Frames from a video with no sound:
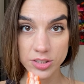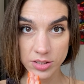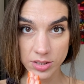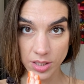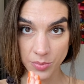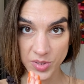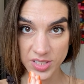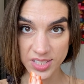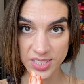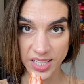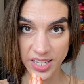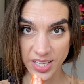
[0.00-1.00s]

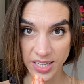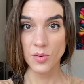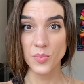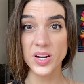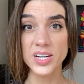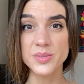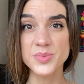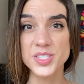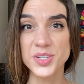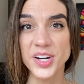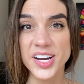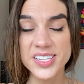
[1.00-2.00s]
Namaste. My name's
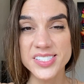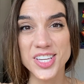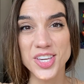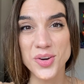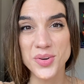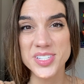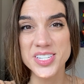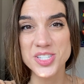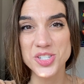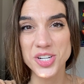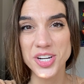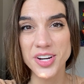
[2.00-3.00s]
Chris, yoga
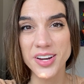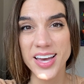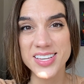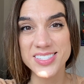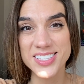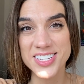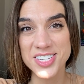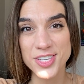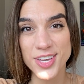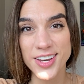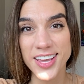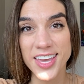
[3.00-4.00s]
teacher,
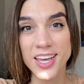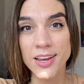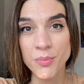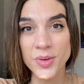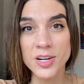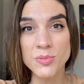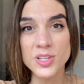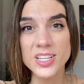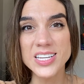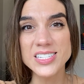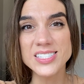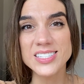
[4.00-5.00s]
esthetician, and
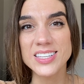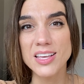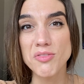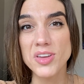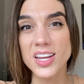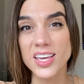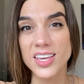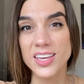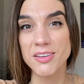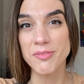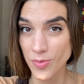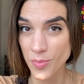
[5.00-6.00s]
minimalist living
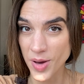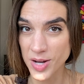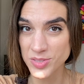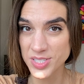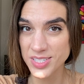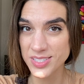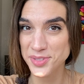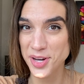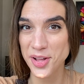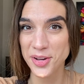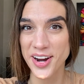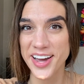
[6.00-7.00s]
in the mountain,
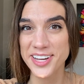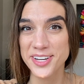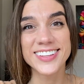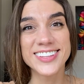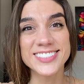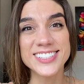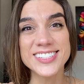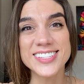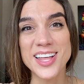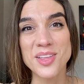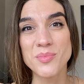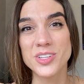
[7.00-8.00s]
Colorado. This is
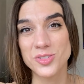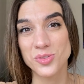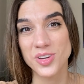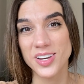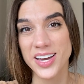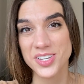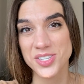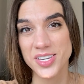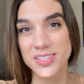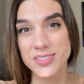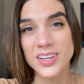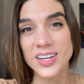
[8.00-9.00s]
Elemental
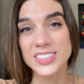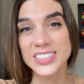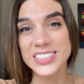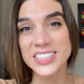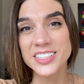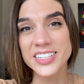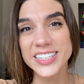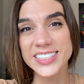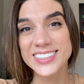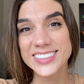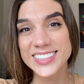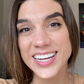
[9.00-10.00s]
Connections, a
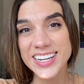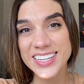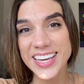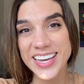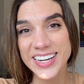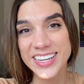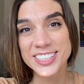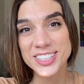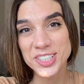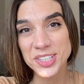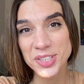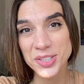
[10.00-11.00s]
series dedicated
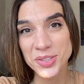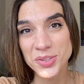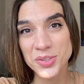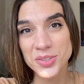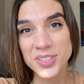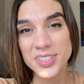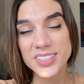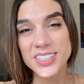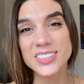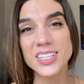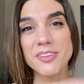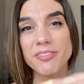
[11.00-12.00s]
to
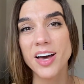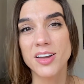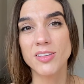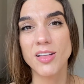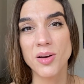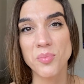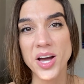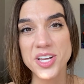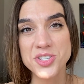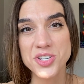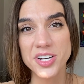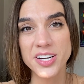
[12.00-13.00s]
things I found along my
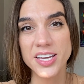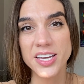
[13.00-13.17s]
journey